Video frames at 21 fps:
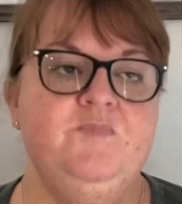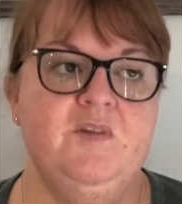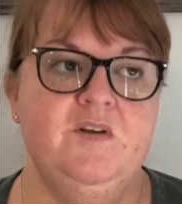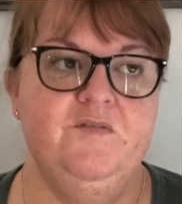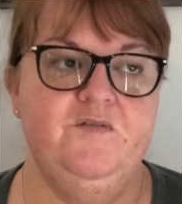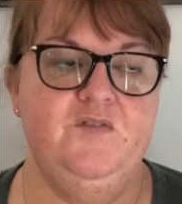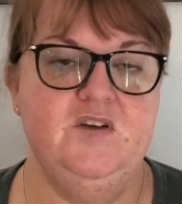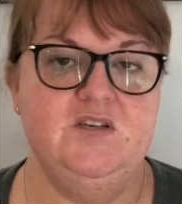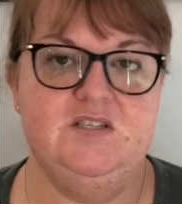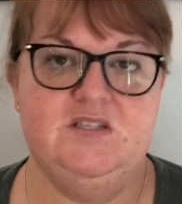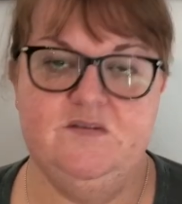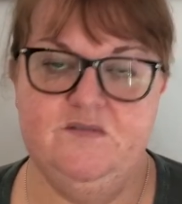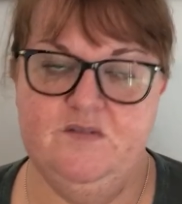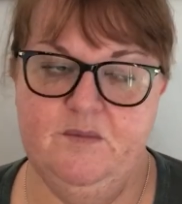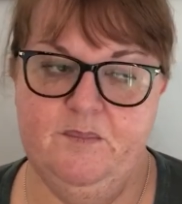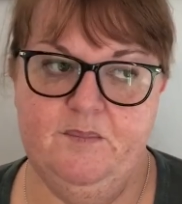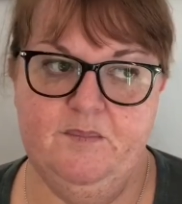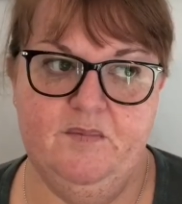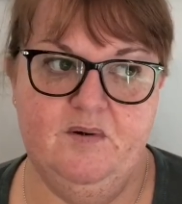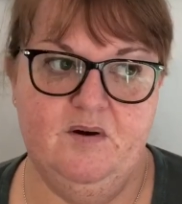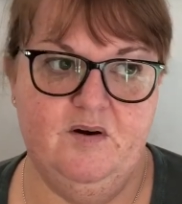first of
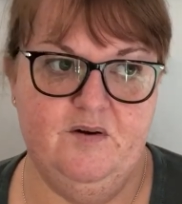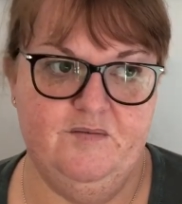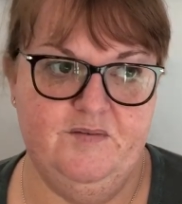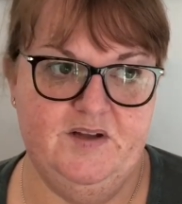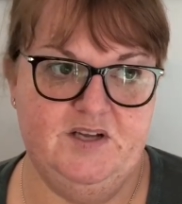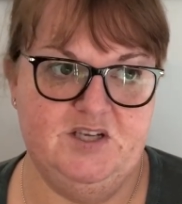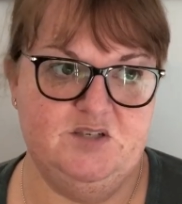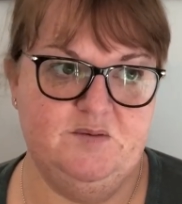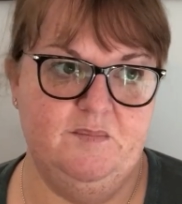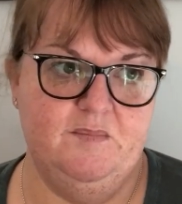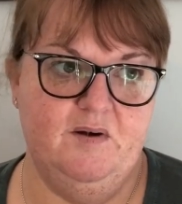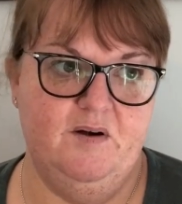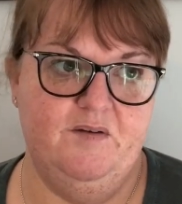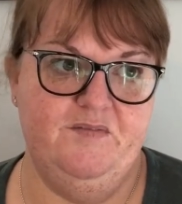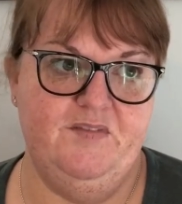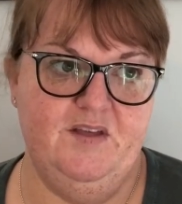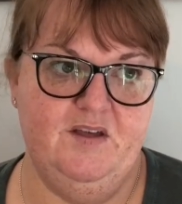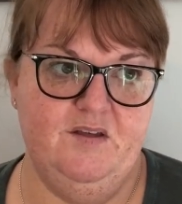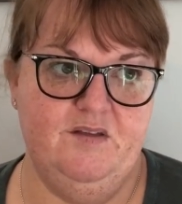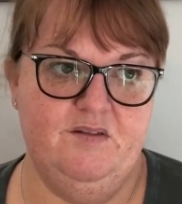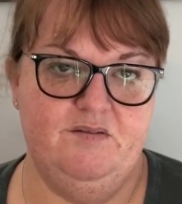them of each of
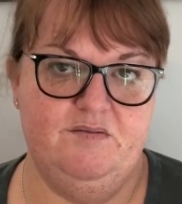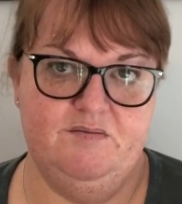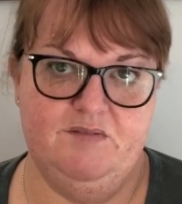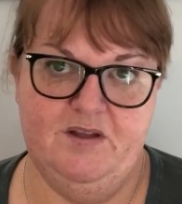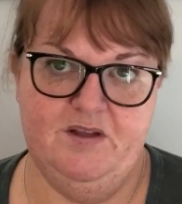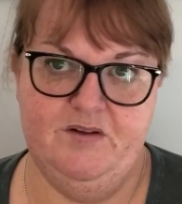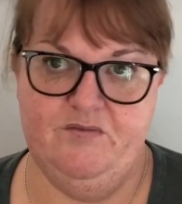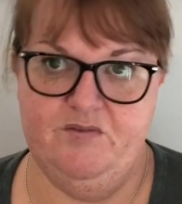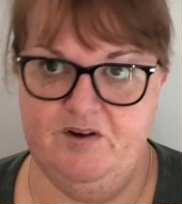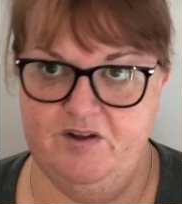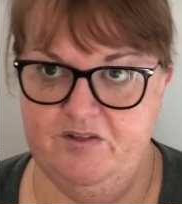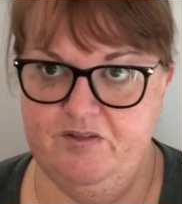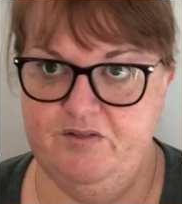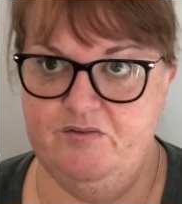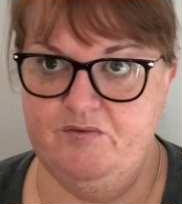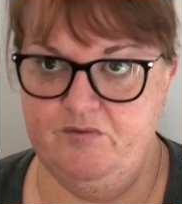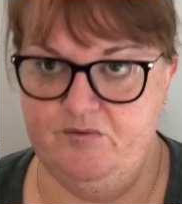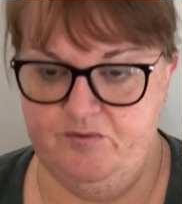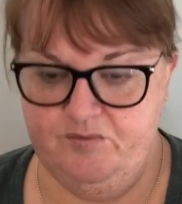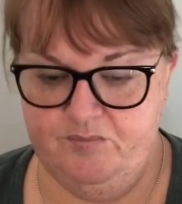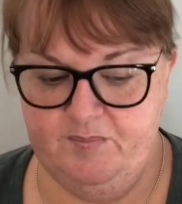the every
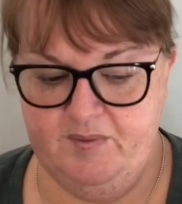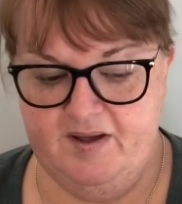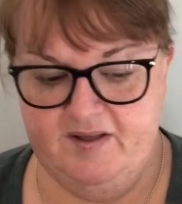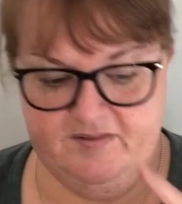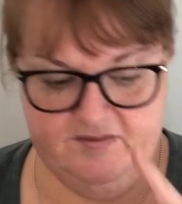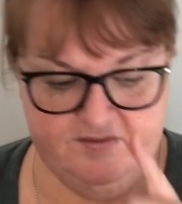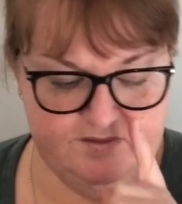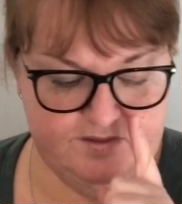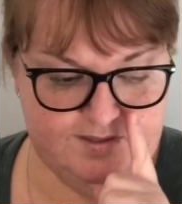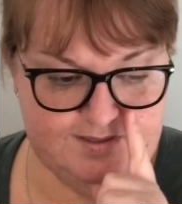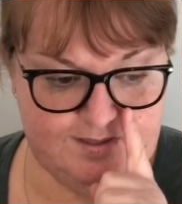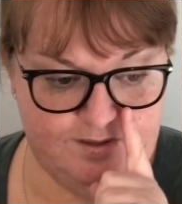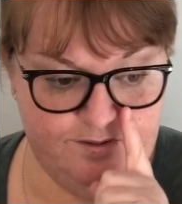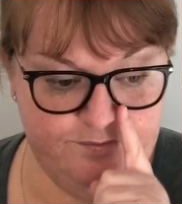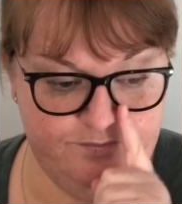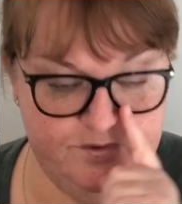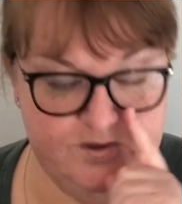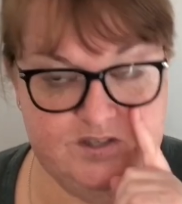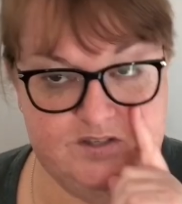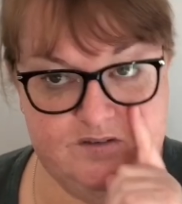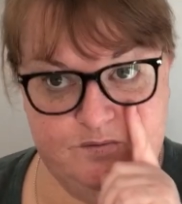third month. So the
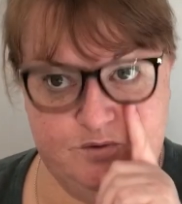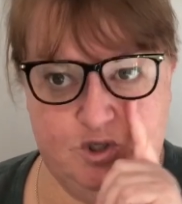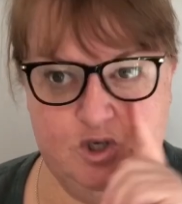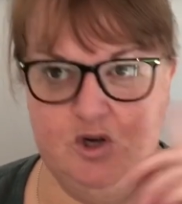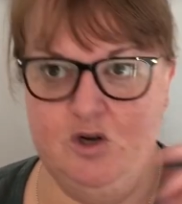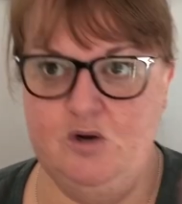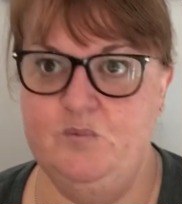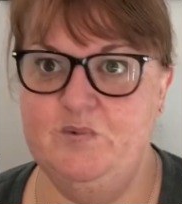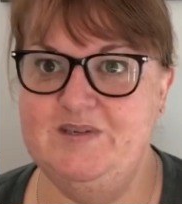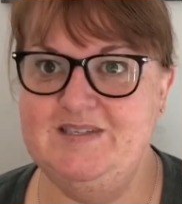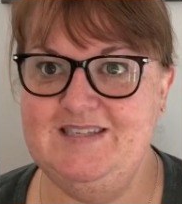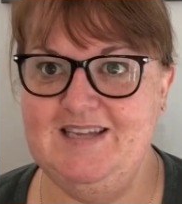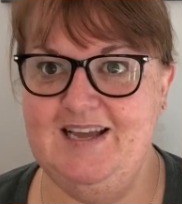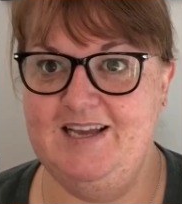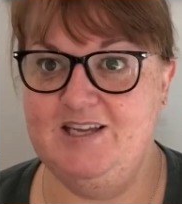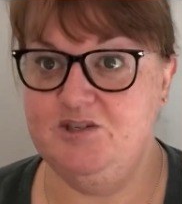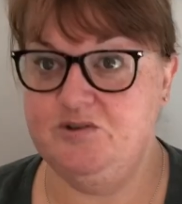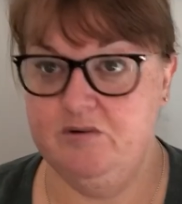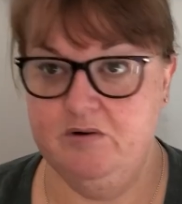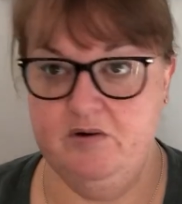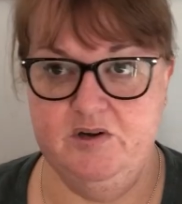1st of June was the
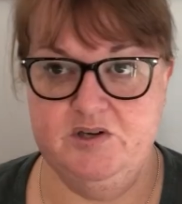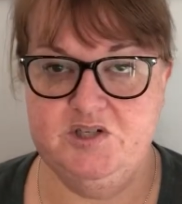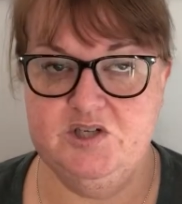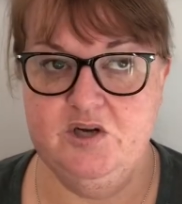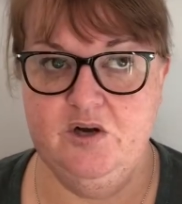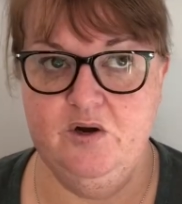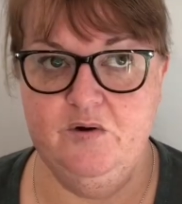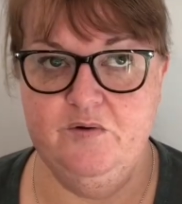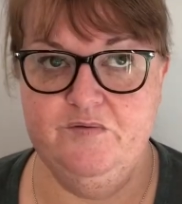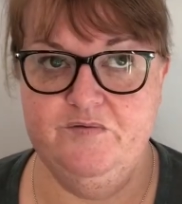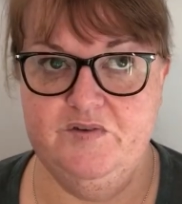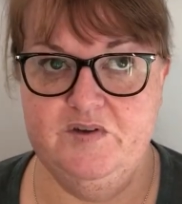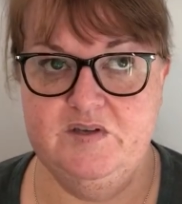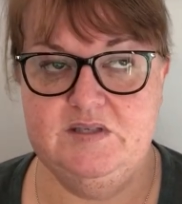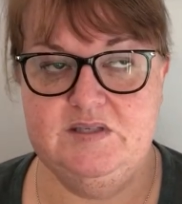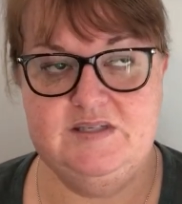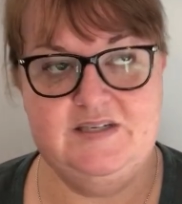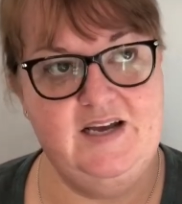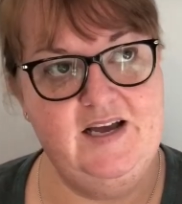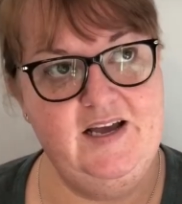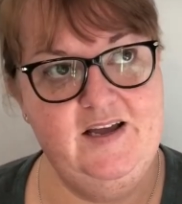astrological
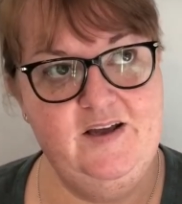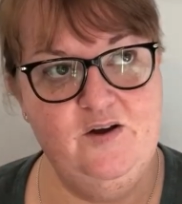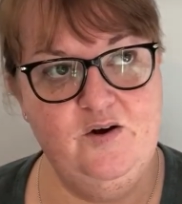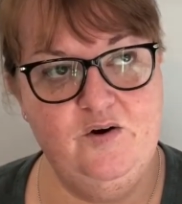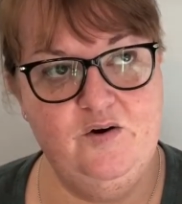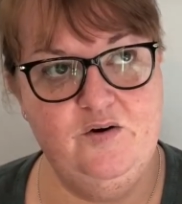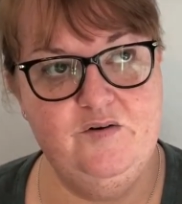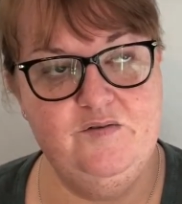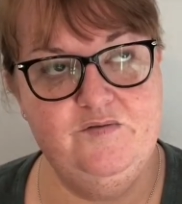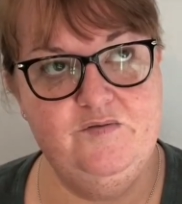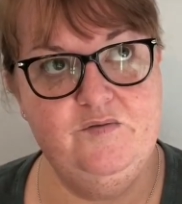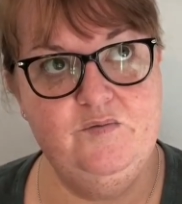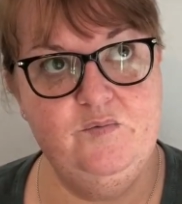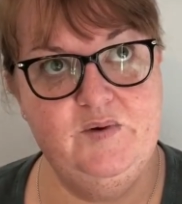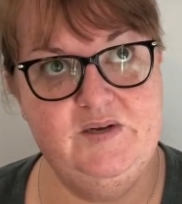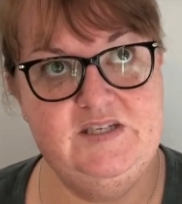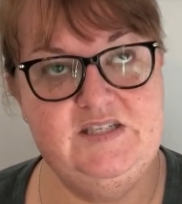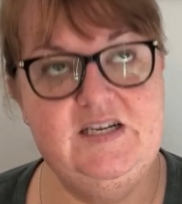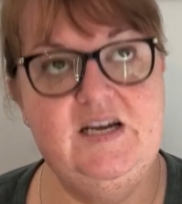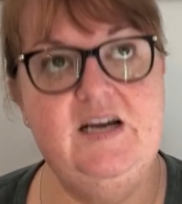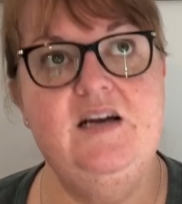first day of
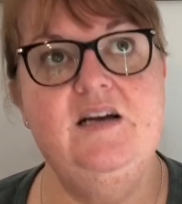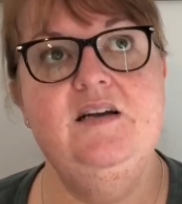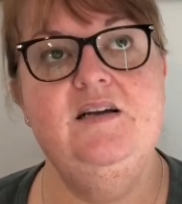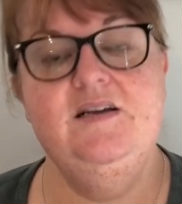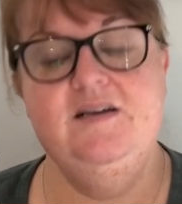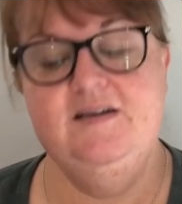winter,